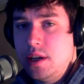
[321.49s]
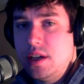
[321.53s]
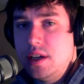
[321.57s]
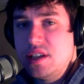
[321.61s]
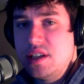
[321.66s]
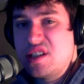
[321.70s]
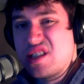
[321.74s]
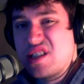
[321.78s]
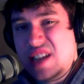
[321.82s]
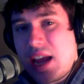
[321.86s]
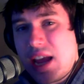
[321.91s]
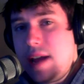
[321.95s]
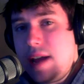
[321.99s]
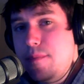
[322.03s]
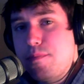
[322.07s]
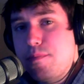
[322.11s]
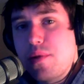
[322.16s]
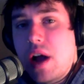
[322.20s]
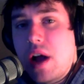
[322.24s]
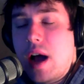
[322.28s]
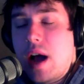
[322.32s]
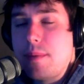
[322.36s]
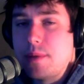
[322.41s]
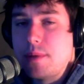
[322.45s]
Same
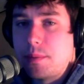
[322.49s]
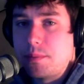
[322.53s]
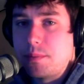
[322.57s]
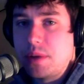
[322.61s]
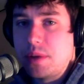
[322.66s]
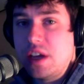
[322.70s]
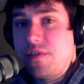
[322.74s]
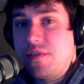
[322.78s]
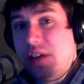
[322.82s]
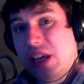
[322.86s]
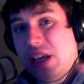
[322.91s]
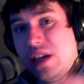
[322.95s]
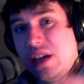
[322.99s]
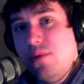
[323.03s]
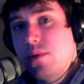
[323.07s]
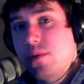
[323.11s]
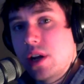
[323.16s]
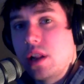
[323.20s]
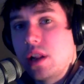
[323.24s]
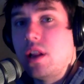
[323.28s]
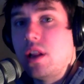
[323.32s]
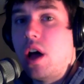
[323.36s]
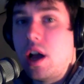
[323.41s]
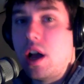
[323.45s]
problem if he would
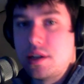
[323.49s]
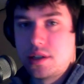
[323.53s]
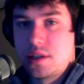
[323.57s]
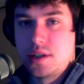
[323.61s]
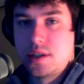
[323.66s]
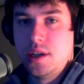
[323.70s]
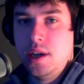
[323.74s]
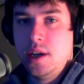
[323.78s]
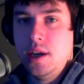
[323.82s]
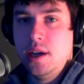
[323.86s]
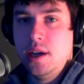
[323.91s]
have lost.